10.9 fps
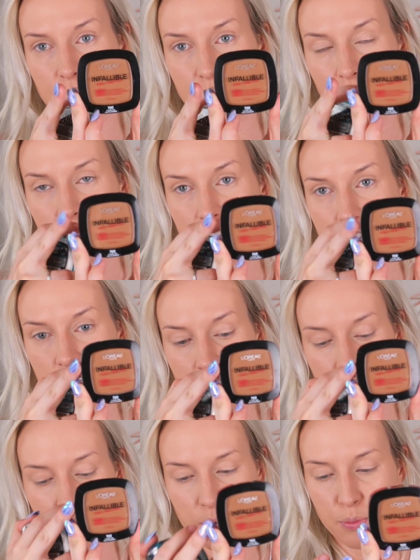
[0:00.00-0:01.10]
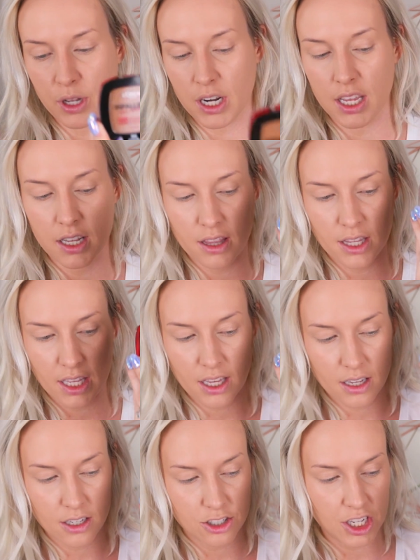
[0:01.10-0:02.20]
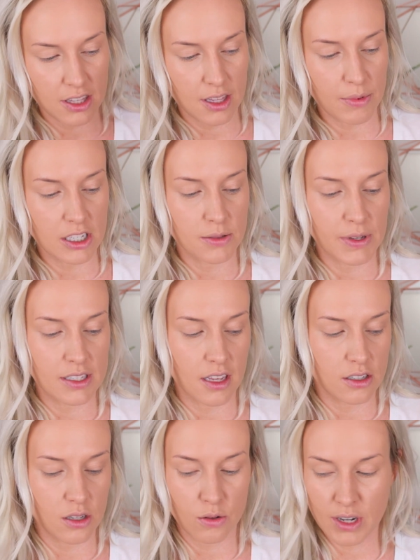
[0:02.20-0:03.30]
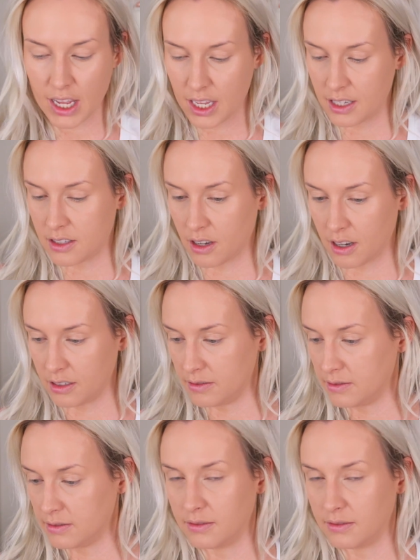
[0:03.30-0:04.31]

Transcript: not this shade, but in the shade that matches my skin tone, and it's gone.